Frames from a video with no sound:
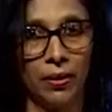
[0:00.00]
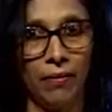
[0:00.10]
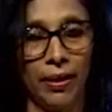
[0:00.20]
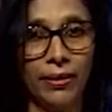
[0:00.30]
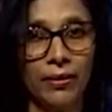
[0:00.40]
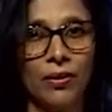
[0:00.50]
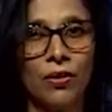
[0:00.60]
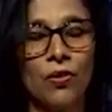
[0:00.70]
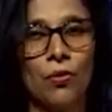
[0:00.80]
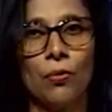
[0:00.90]
right.
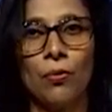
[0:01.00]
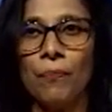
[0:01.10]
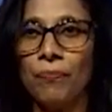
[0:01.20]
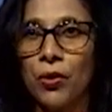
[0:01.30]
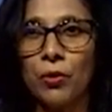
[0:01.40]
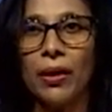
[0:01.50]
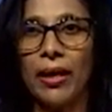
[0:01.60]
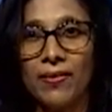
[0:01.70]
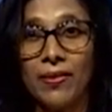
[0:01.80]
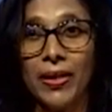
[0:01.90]
So, you
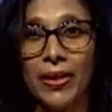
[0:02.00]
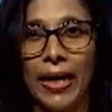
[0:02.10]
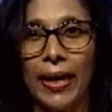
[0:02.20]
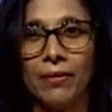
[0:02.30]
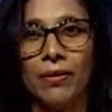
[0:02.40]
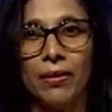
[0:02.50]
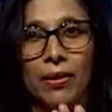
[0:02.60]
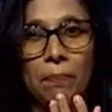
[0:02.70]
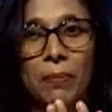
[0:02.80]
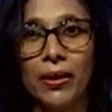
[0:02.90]
can see that the
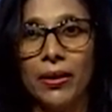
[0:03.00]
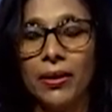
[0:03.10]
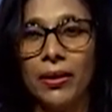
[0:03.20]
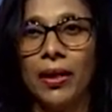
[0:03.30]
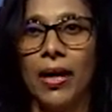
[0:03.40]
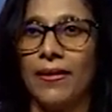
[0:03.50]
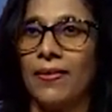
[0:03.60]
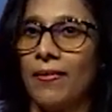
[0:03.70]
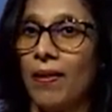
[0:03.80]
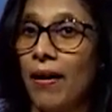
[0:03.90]
bird has
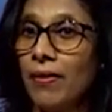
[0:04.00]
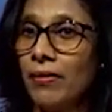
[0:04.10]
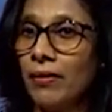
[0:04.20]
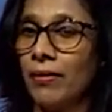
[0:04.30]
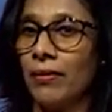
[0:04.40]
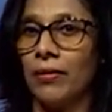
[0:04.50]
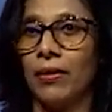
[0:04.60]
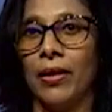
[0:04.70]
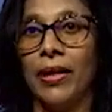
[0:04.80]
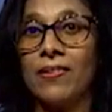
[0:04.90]
sung
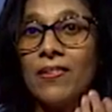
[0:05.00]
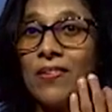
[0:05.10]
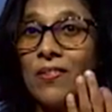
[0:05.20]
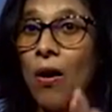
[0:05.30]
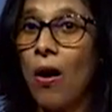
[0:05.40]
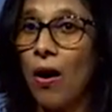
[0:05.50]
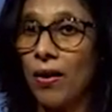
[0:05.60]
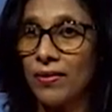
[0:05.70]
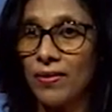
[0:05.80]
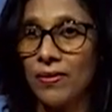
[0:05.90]
its
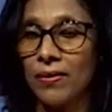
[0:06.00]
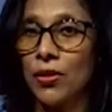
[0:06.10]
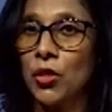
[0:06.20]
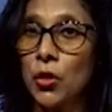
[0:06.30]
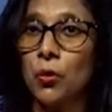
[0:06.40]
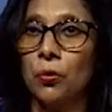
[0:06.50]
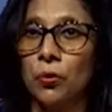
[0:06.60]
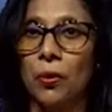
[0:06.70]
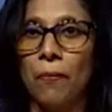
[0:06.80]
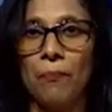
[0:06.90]
songs to
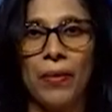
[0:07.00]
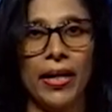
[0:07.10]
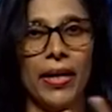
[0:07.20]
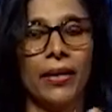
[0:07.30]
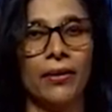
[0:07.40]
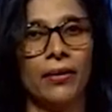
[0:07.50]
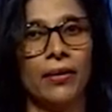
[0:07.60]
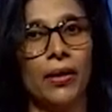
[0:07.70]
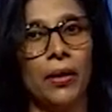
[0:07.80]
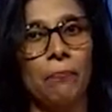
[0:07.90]
make
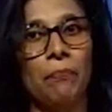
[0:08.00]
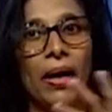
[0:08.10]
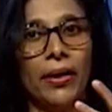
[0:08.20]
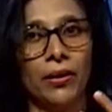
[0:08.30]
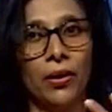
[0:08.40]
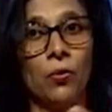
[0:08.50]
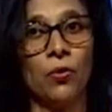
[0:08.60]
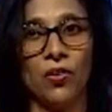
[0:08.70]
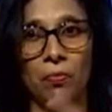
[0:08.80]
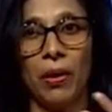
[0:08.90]
a bud,
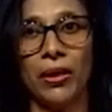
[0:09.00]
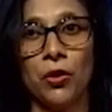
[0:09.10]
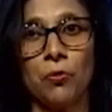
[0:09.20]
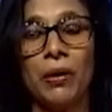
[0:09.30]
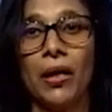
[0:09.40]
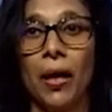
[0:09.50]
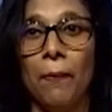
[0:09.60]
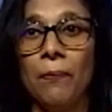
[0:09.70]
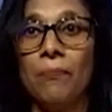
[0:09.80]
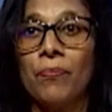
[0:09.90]
rose bud, to become
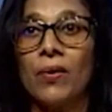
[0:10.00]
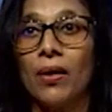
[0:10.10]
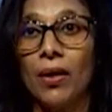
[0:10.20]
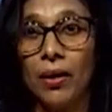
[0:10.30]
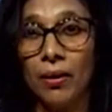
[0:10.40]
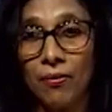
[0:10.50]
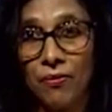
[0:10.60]
a